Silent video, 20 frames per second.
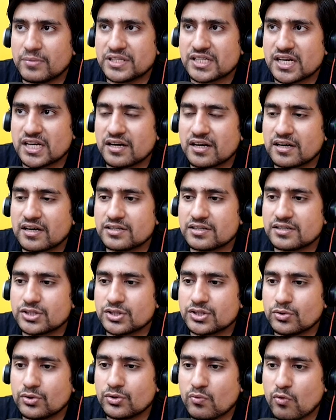basically
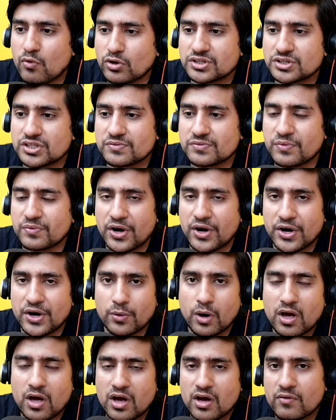encouraging you to watch this
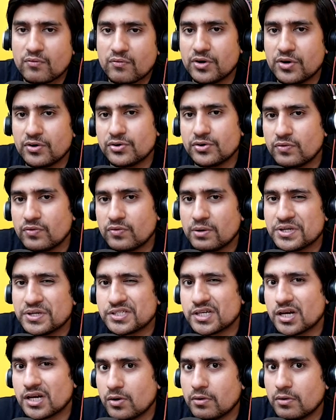video where you will
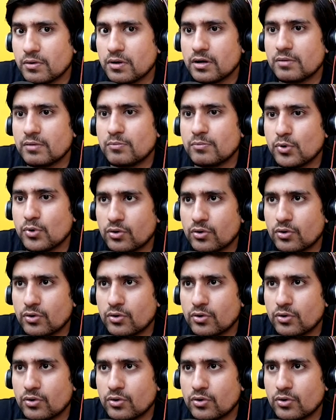basically learn more.